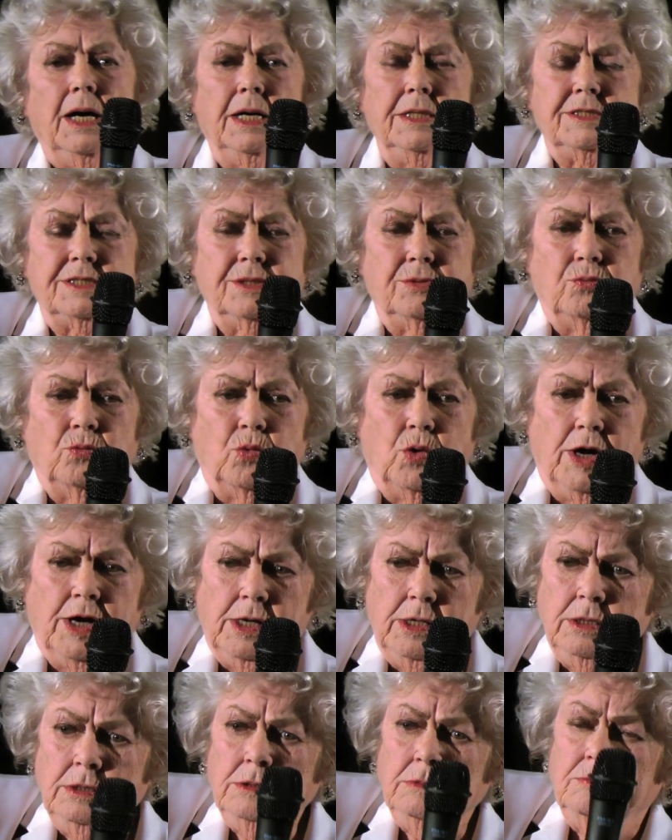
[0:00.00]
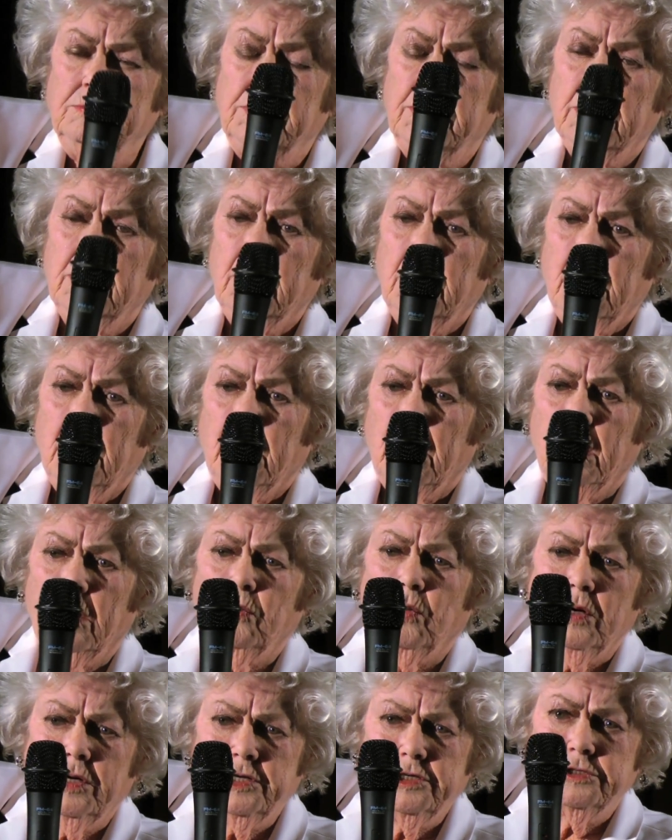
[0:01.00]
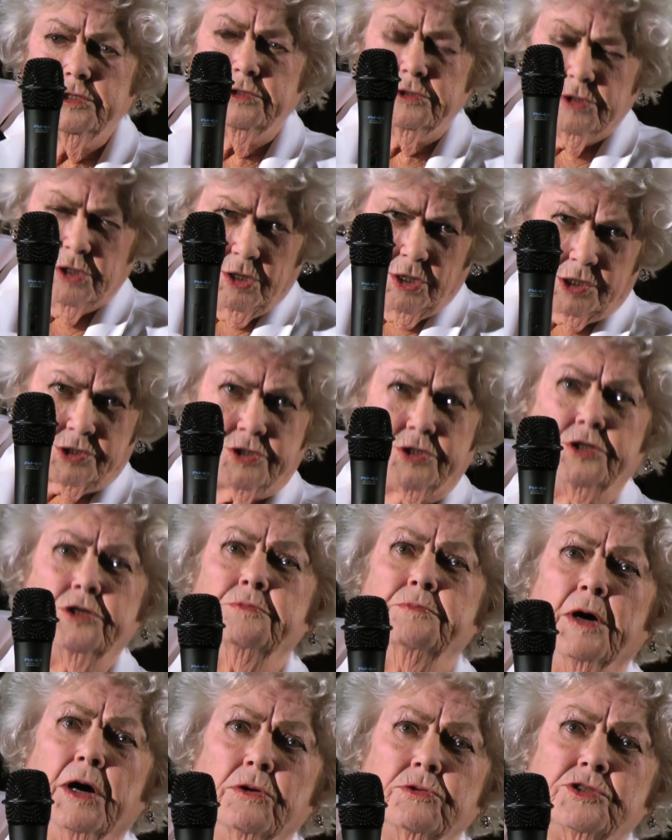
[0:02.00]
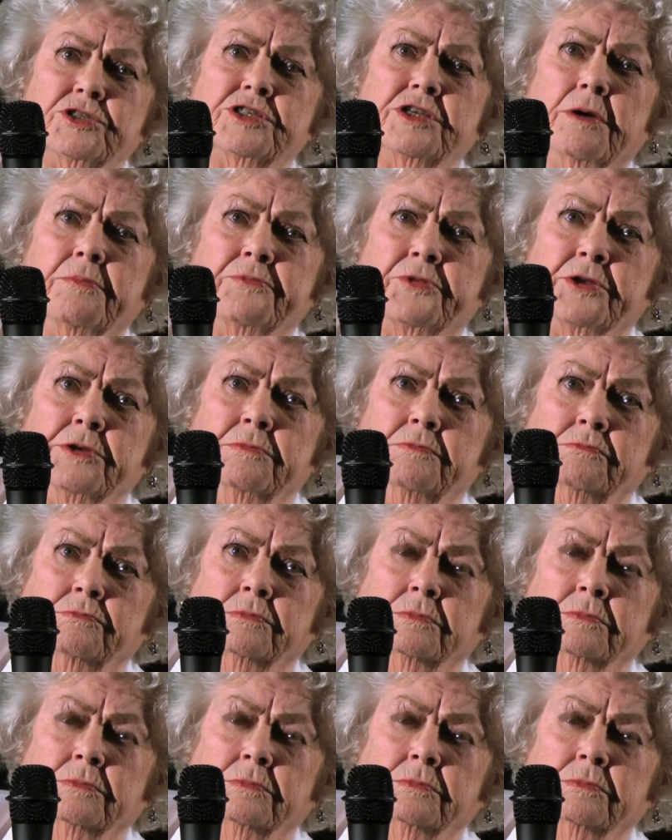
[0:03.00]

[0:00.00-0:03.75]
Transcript: I said, well, I wanted to talk to you about something.